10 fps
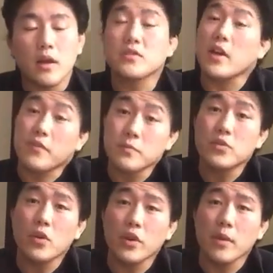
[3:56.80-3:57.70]
aside from
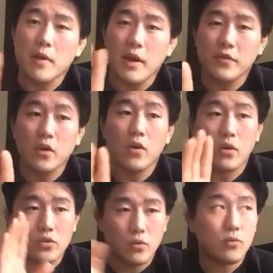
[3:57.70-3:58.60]
sodium, I have to
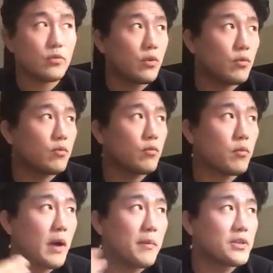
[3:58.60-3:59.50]
also,
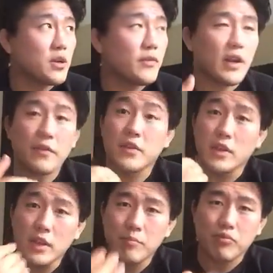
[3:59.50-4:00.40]
remind myself that I have
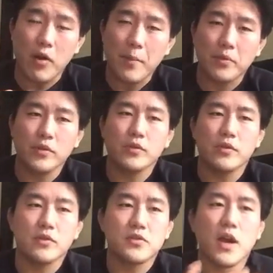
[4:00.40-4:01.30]
to eat properly
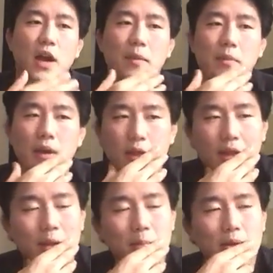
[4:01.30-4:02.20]
during this time, and
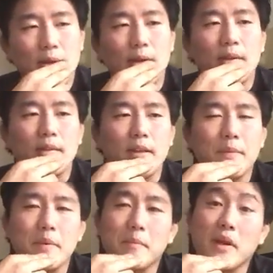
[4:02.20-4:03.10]
then I'm gonna
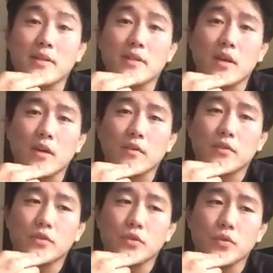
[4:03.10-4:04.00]
limit
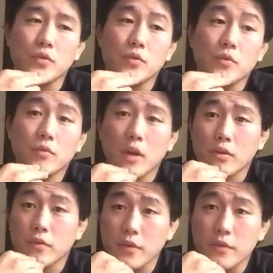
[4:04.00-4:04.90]
myself to
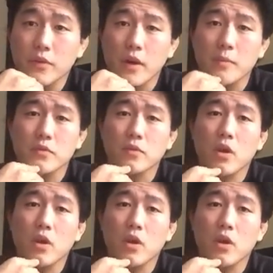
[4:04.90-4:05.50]
under 50 grams of